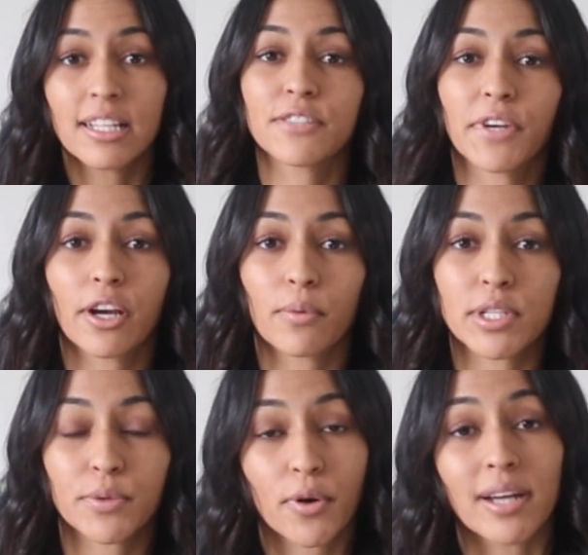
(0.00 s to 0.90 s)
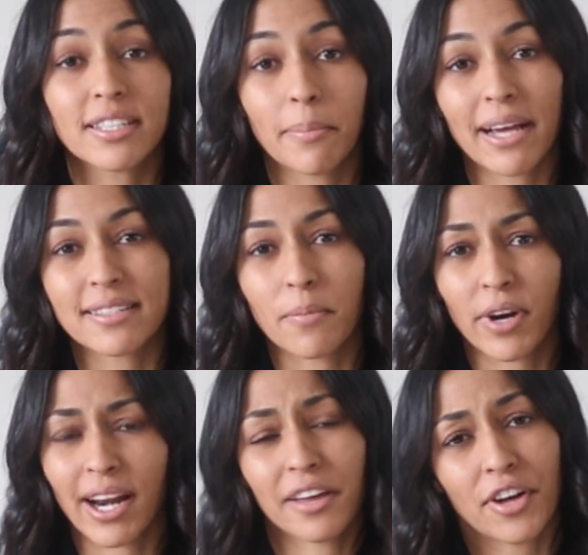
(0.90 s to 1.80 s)
This video was requested by
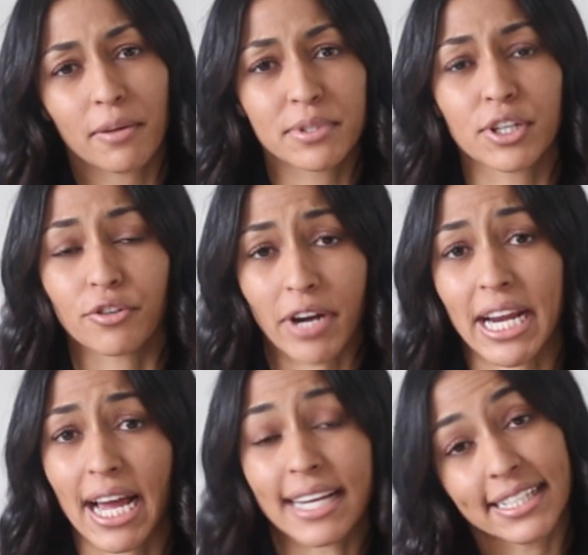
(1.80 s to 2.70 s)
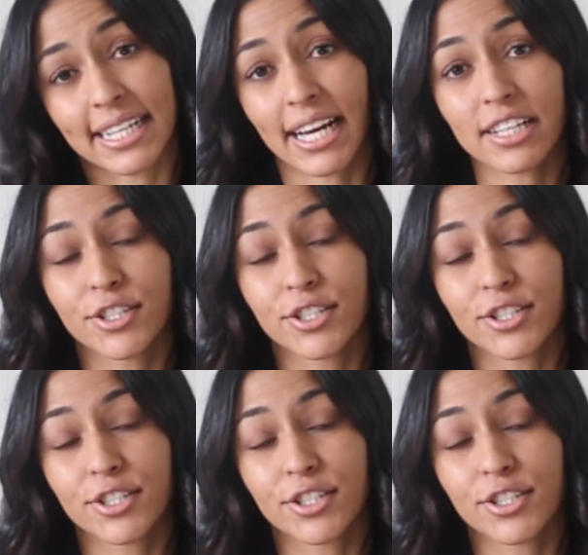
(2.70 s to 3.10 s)
someone and I thought it was a great idea.